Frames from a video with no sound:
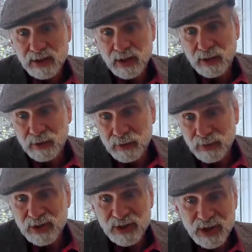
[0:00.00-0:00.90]
So
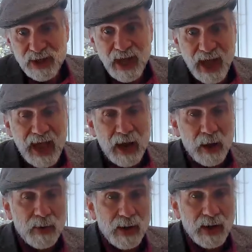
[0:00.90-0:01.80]
we'll see
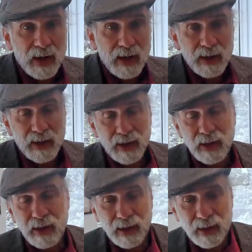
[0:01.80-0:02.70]
how uh,
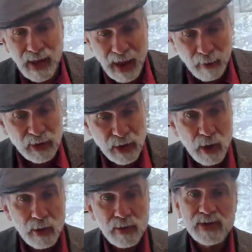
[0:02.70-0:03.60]
how it
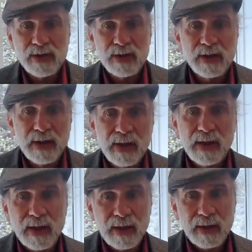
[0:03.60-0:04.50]
goes.
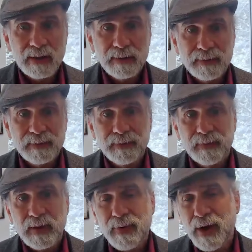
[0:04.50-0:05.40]

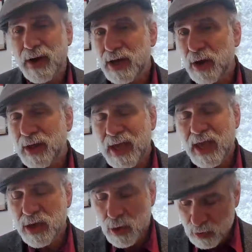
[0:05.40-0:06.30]
But you know,
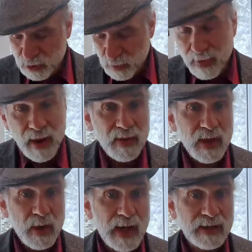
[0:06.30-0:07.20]
EU is doing better than
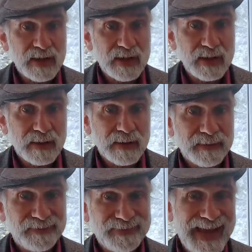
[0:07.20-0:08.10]
the US.
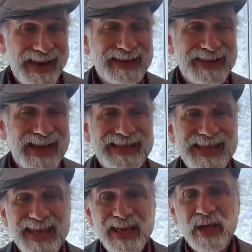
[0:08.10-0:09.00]
And in a sense,
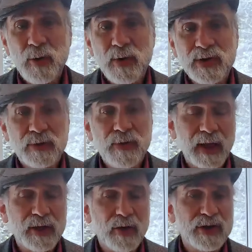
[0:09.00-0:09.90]
the EU is the
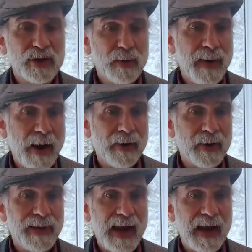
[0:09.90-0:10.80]
regulatory superpower of the
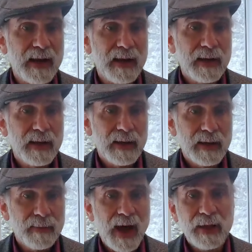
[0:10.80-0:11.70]
planet.
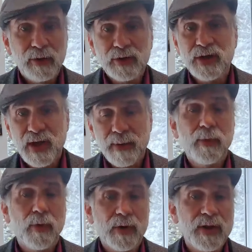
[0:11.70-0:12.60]
And I look to them
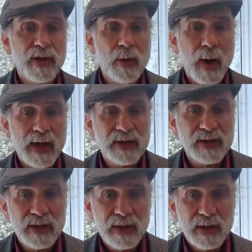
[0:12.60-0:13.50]
more than the US